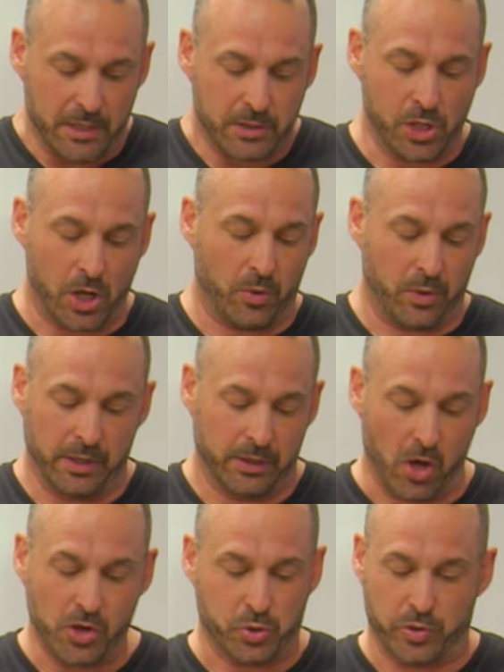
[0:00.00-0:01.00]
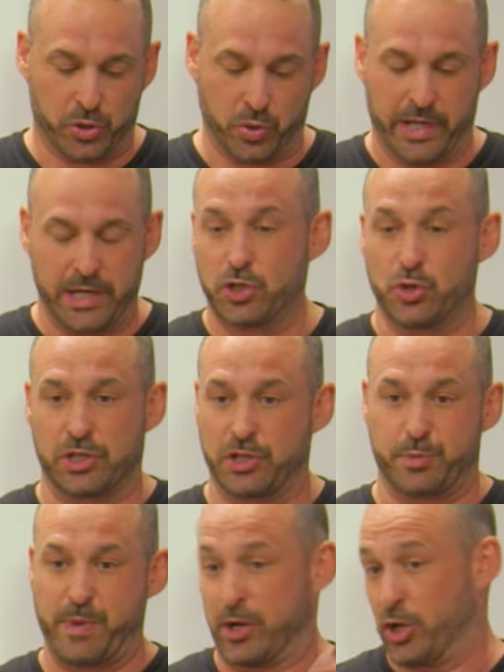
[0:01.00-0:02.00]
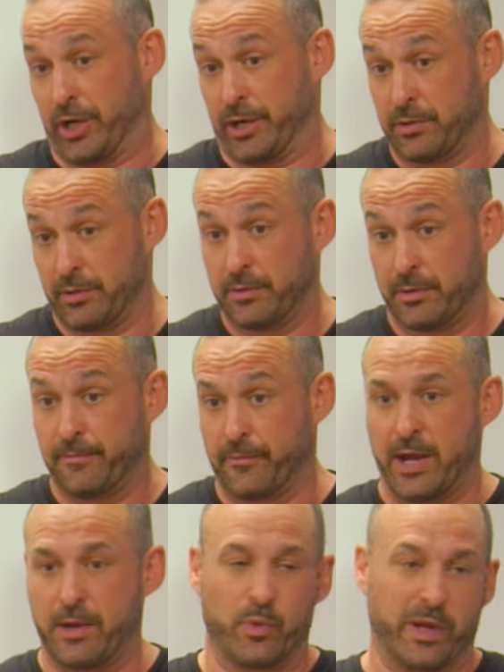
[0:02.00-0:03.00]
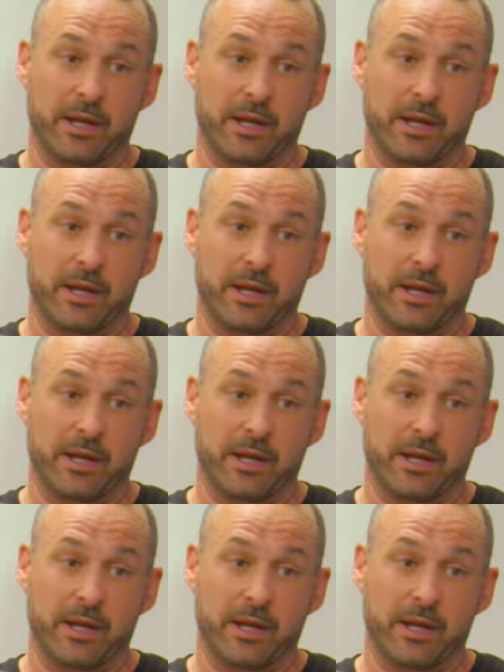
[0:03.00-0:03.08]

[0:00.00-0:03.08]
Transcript: So long story short, he's used to just being good, right?